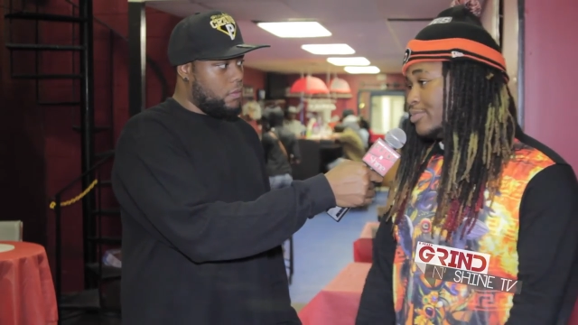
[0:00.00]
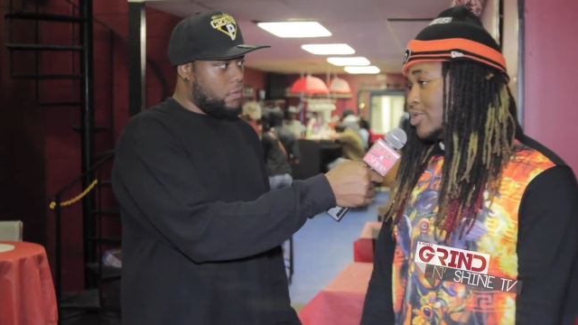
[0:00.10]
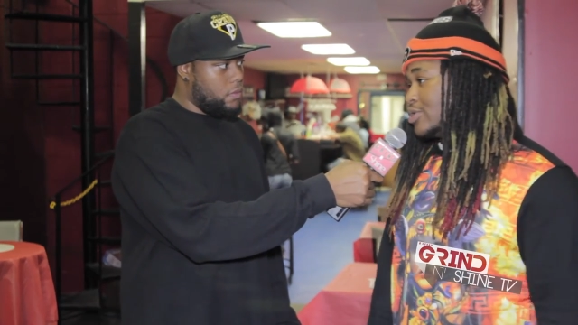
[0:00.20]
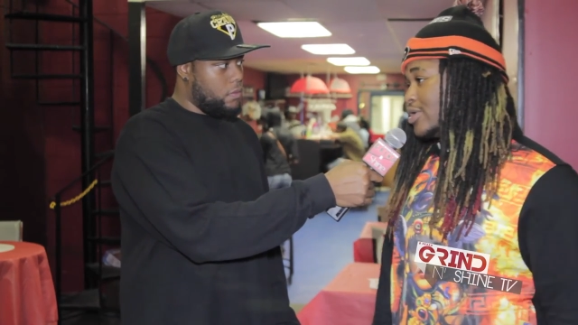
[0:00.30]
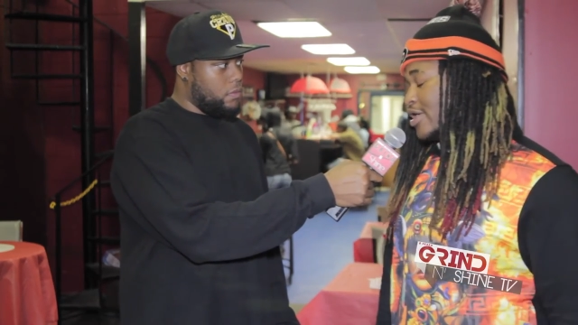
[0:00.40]

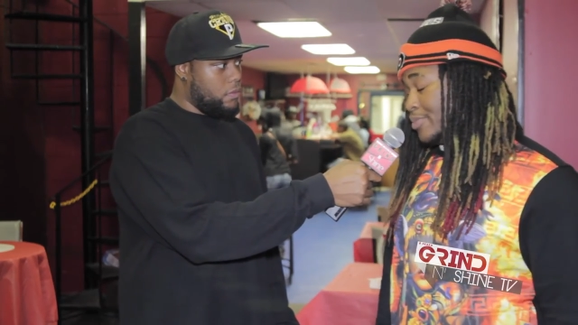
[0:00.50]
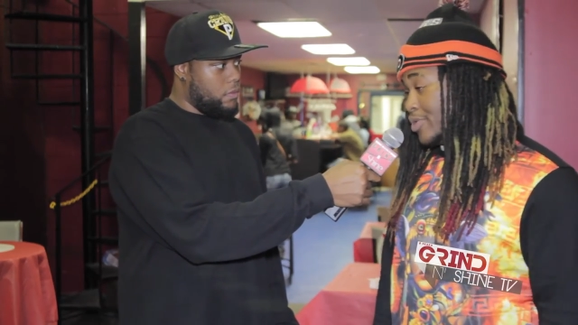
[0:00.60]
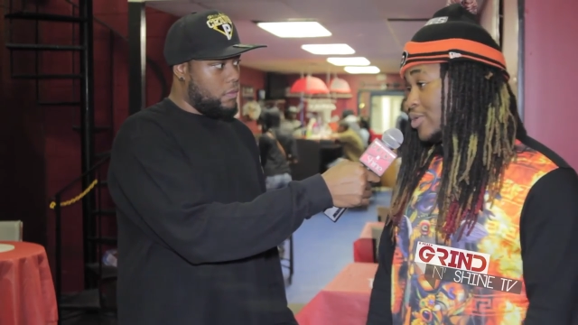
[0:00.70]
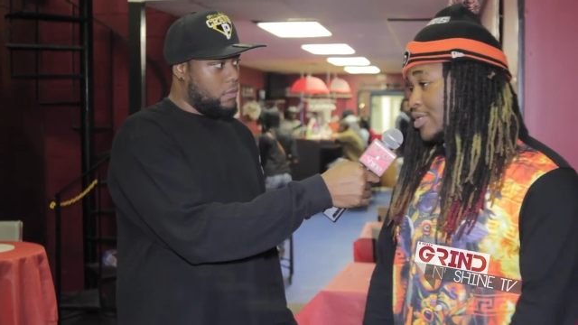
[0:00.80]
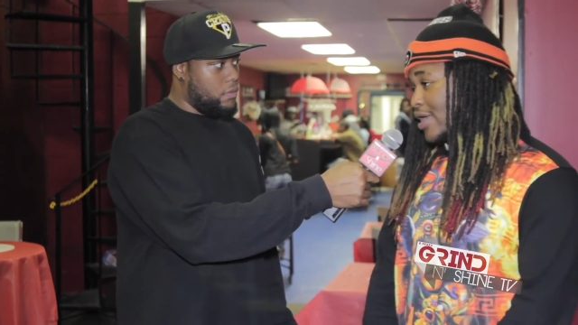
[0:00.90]
Speaker 1: to hear
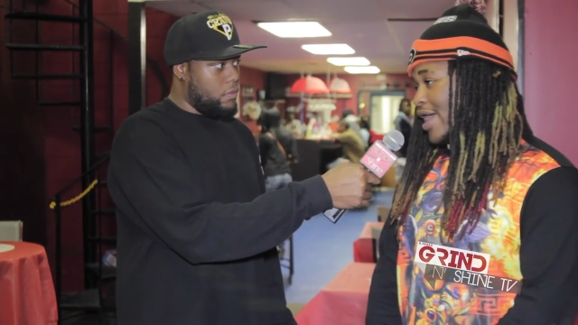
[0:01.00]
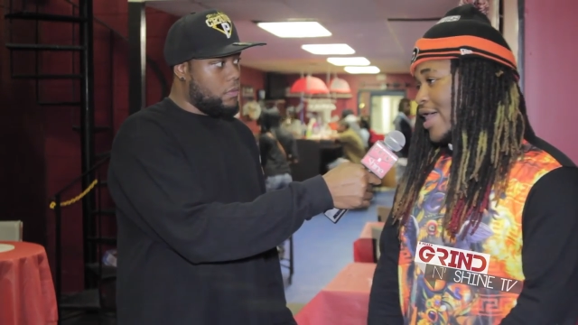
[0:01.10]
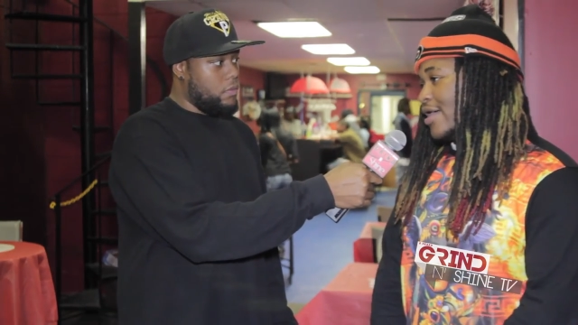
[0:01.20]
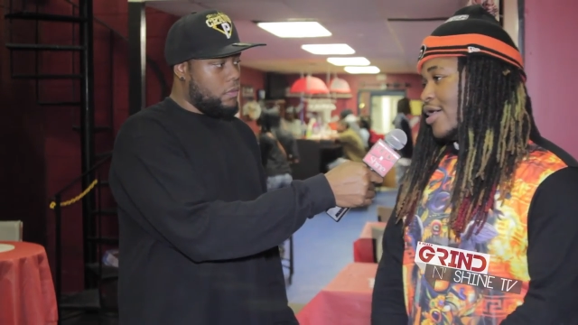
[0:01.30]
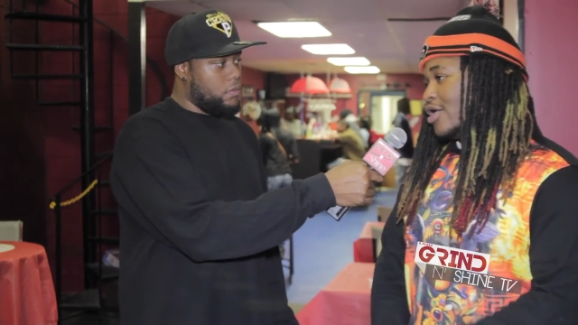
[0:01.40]
music
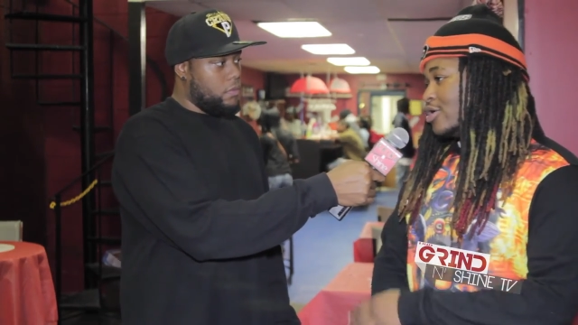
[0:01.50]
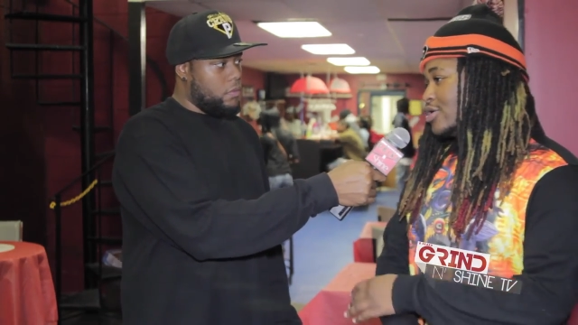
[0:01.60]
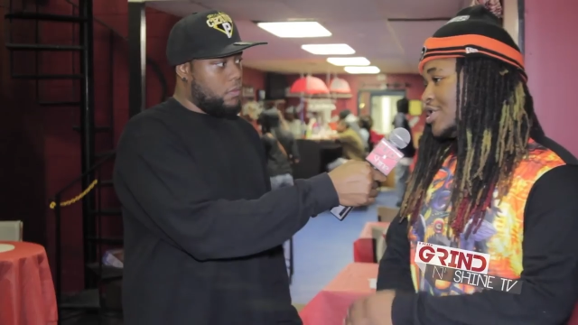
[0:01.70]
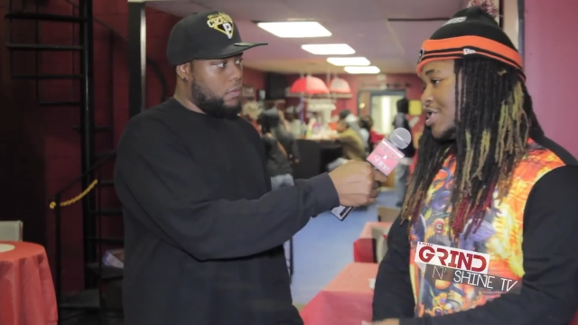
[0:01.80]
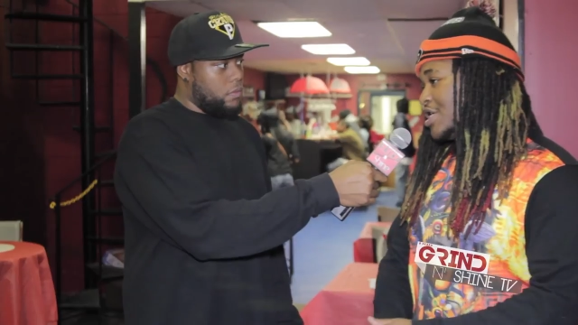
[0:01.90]
at
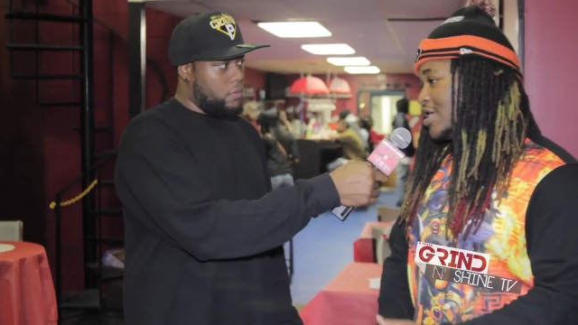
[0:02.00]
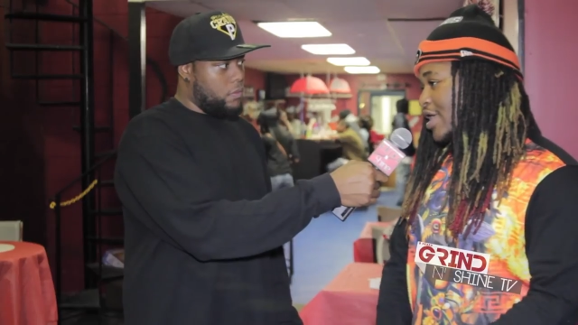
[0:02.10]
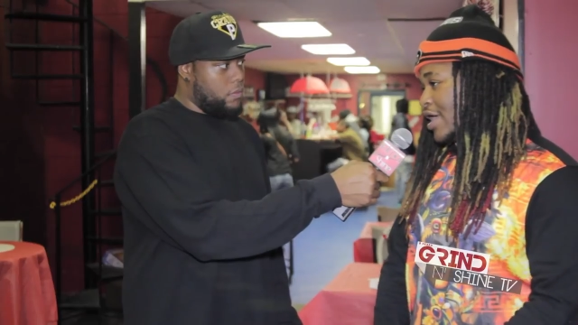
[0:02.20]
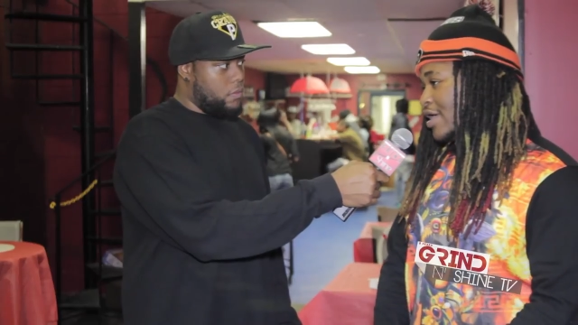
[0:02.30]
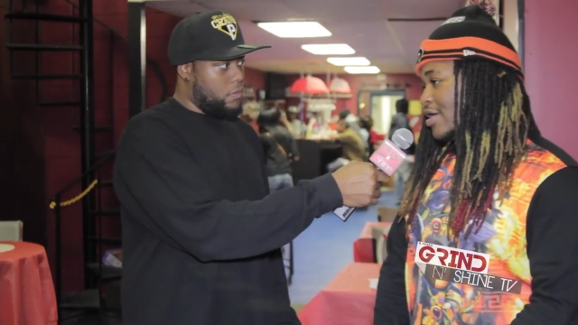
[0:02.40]

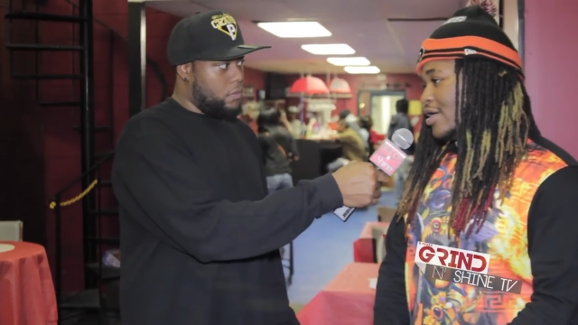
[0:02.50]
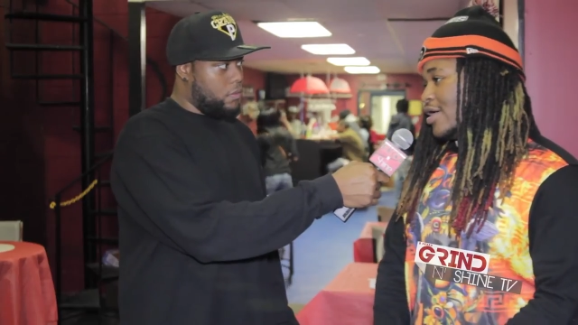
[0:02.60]
GK,